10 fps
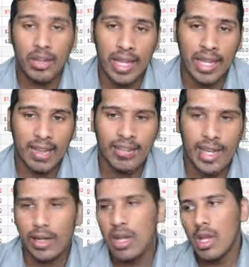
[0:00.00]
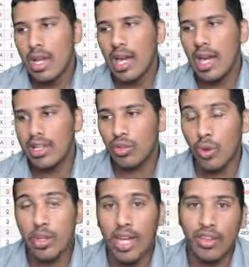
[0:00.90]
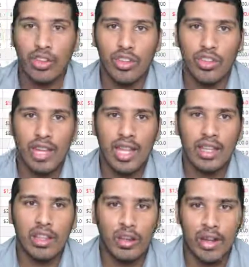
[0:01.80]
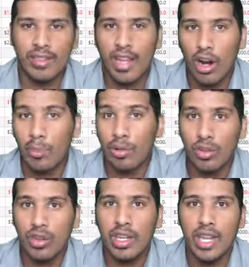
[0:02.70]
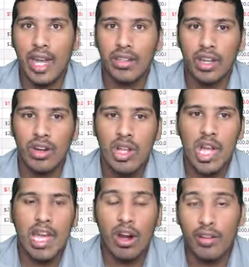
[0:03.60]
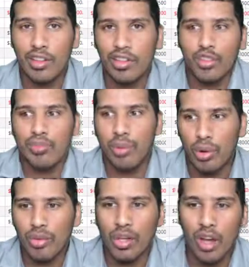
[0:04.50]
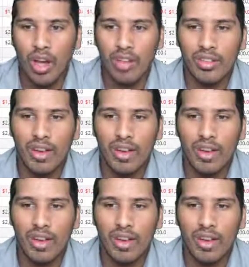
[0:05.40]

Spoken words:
Like I said, I just want you guys to understand that there is that opportunity out there, and obviously there's pros and cons.